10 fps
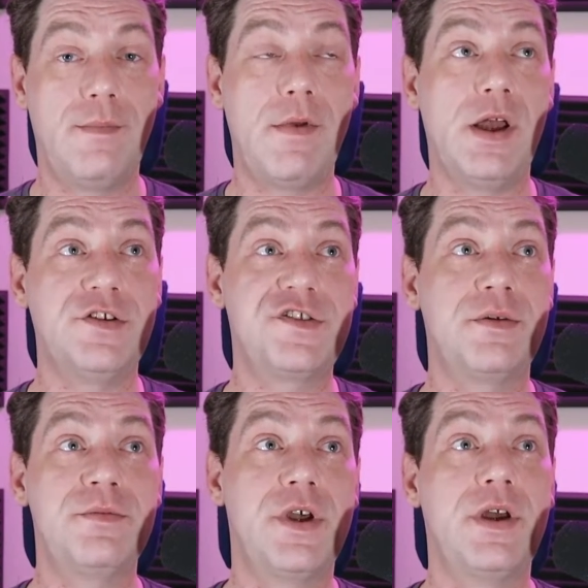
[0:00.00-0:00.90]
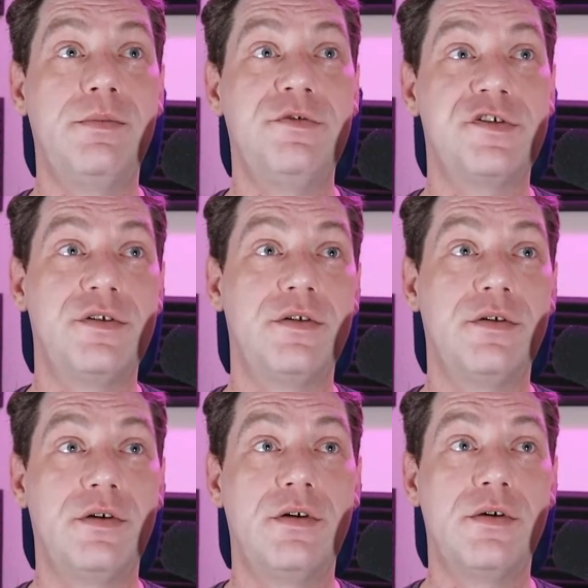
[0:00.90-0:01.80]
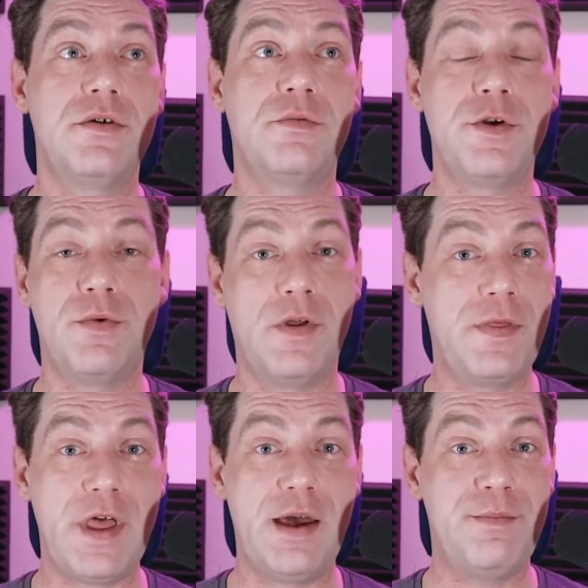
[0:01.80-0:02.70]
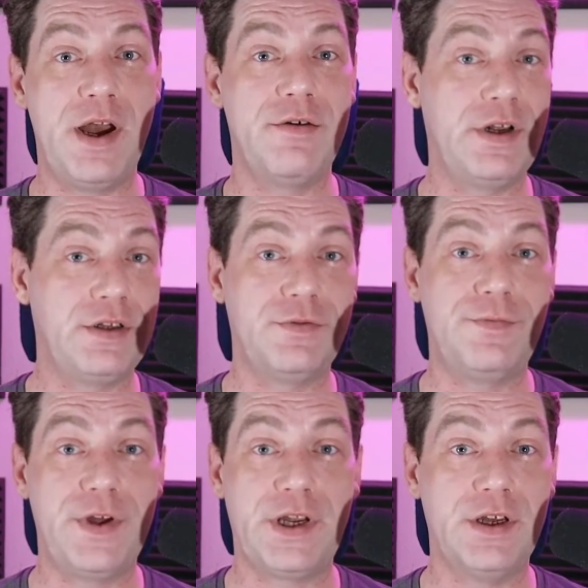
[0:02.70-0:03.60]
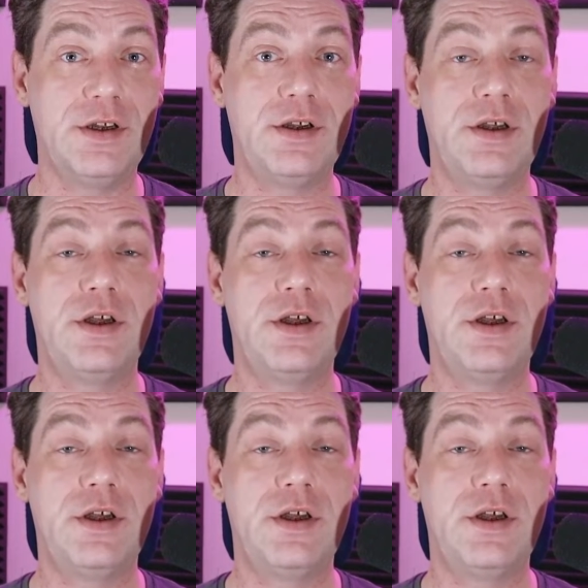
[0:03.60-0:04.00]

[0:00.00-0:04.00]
And sometimes we want that parental figure